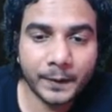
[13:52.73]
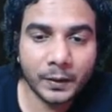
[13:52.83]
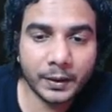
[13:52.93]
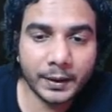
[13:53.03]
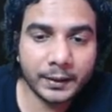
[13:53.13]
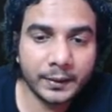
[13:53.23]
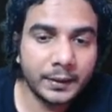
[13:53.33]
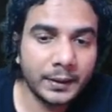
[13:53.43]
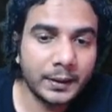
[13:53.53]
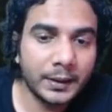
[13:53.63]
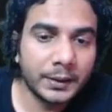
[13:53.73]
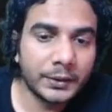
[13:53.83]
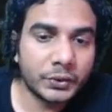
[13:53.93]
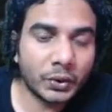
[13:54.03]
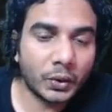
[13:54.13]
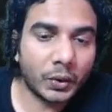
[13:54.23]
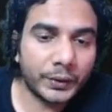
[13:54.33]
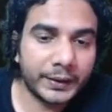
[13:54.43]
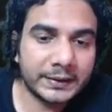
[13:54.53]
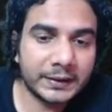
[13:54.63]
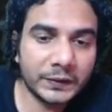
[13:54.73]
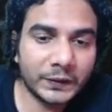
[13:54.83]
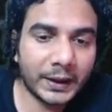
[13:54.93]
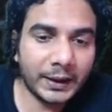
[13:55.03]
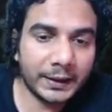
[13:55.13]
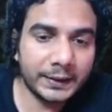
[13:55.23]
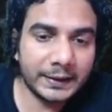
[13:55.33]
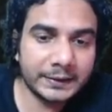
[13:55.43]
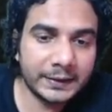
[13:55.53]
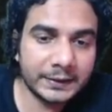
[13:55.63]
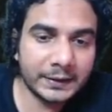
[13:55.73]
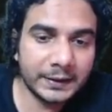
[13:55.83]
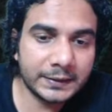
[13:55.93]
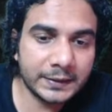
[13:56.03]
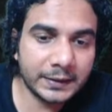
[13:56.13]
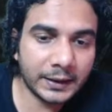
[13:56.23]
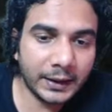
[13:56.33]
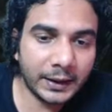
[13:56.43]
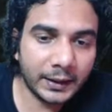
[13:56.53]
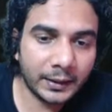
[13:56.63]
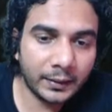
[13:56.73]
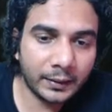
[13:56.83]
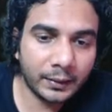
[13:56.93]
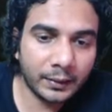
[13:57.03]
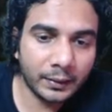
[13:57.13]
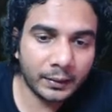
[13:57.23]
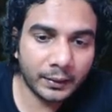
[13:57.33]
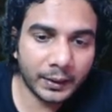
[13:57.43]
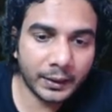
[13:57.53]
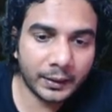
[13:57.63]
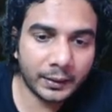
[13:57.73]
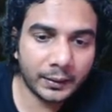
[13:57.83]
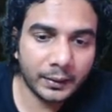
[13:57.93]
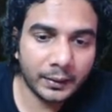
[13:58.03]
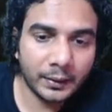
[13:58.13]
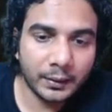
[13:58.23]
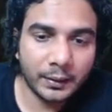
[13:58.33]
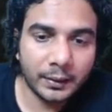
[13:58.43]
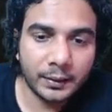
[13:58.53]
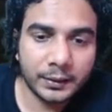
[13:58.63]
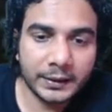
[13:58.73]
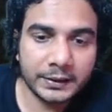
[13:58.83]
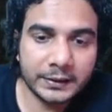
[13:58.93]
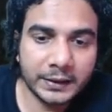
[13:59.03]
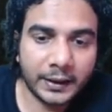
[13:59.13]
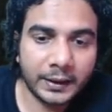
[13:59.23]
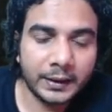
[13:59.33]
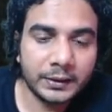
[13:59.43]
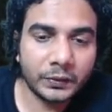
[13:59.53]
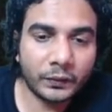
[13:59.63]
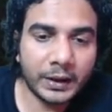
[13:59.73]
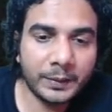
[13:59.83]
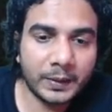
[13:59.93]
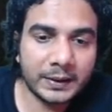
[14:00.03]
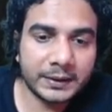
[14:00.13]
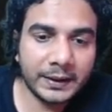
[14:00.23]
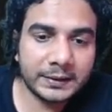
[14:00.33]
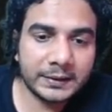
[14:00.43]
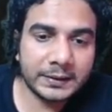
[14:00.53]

All right, so this is y and this distance is a, right? This is a. So y plus a is this